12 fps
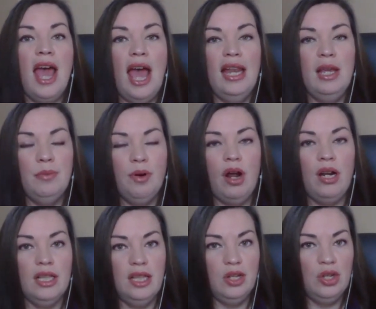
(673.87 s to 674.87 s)
Any
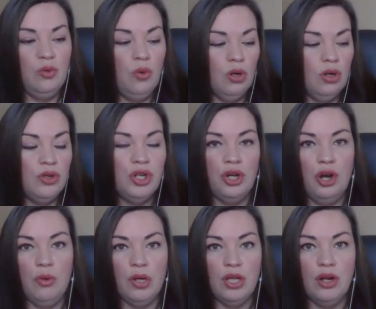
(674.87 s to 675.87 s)
product that you order to
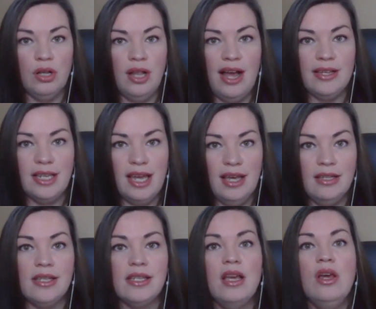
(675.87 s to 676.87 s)
go with your class
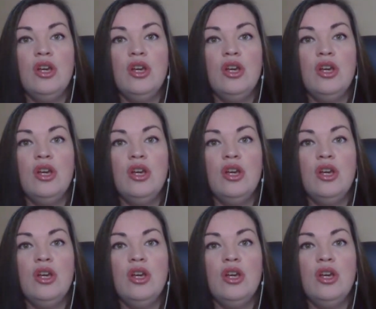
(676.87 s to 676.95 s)
kits,